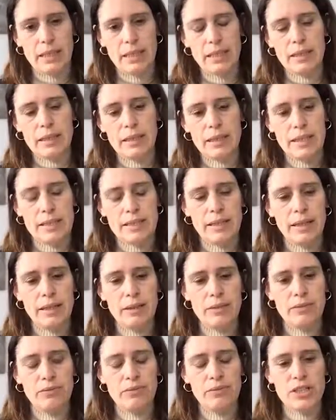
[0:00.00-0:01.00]
the extent
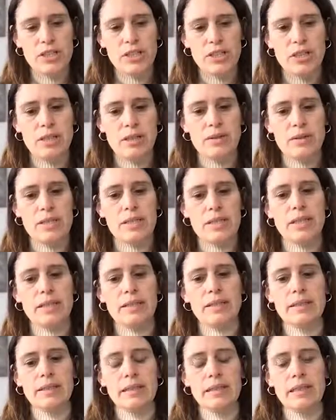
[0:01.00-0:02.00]
of vision loss at
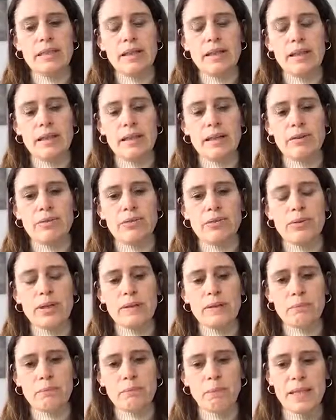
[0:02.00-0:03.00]
nadir,
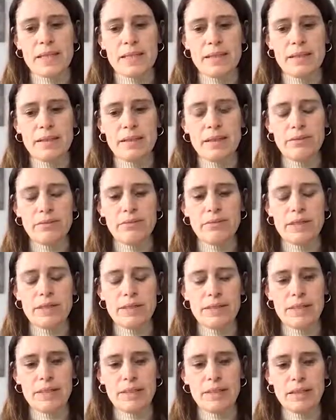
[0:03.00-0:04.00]
therefore,
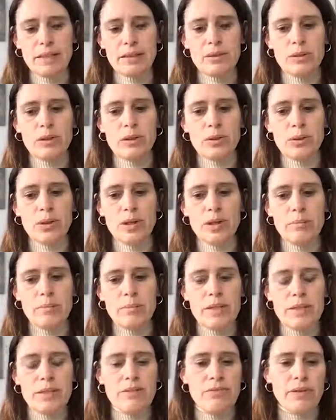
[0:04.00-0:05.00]
significantly
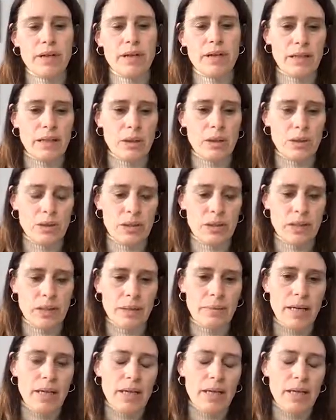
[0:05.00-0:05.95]
determines the final outcome,